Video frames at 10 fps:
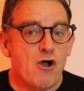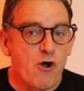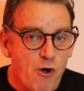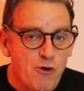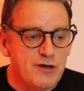
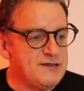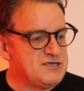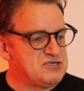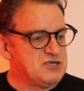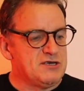on
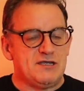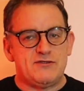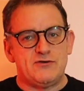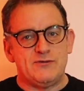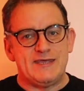this journey
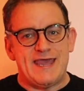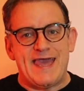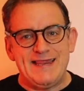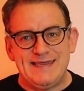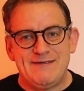through the
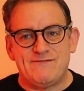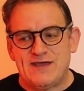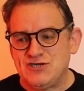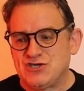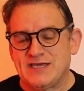Alien
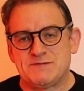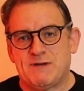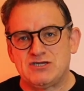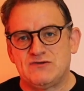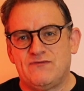Invasion
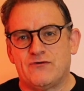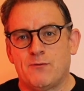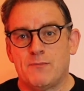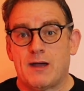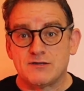expansion for
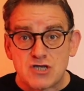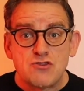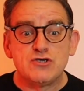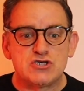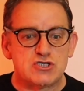On Mars,
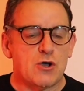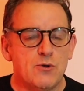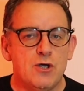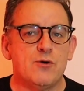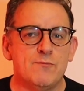the
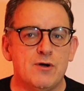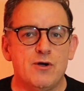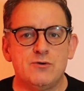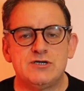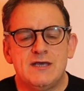solo
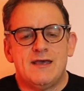mode,